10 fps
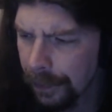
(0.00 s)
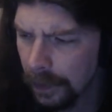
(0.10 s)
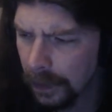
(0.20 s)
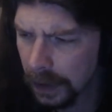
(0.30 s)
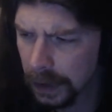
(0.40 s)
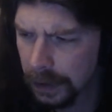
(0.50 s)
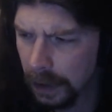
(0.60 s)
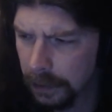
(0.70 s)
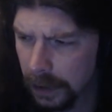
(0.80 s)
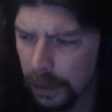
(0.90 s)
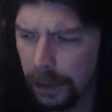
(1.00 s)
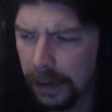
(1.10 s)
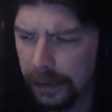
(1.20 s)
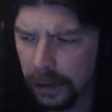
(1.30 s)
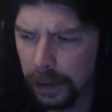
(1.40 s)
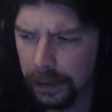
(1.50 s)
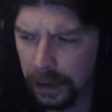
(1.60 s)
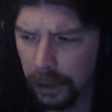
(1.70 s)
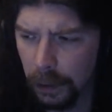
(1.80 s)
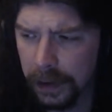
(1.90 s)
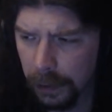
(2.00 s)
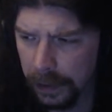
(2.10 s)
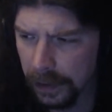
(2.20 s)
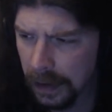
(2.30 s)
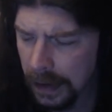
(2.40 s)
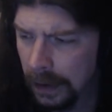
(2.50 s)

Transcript: I learned that. That's why we have the wet Swiffer.